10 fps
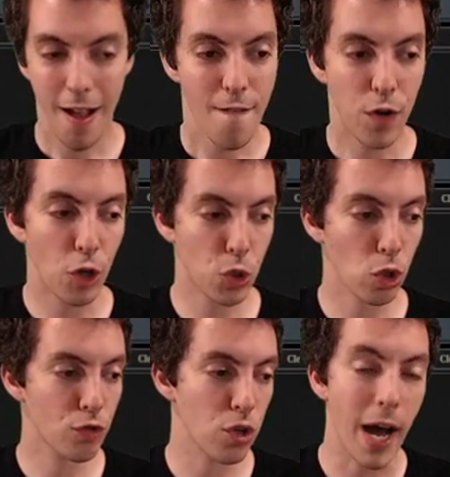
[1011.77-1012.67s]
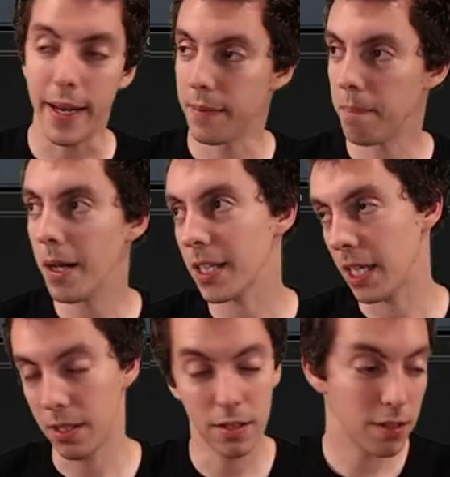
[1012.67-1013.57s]
First rule of Tron,
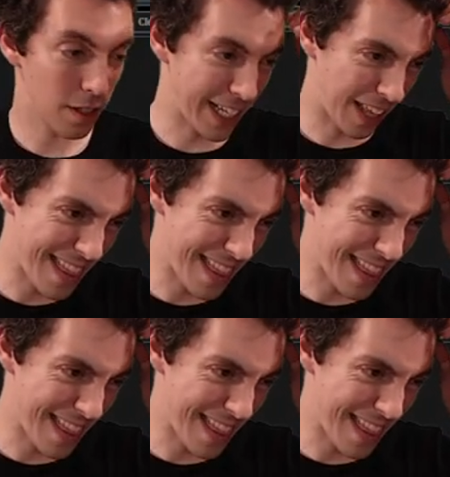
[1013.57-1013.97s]
Mulligan, like a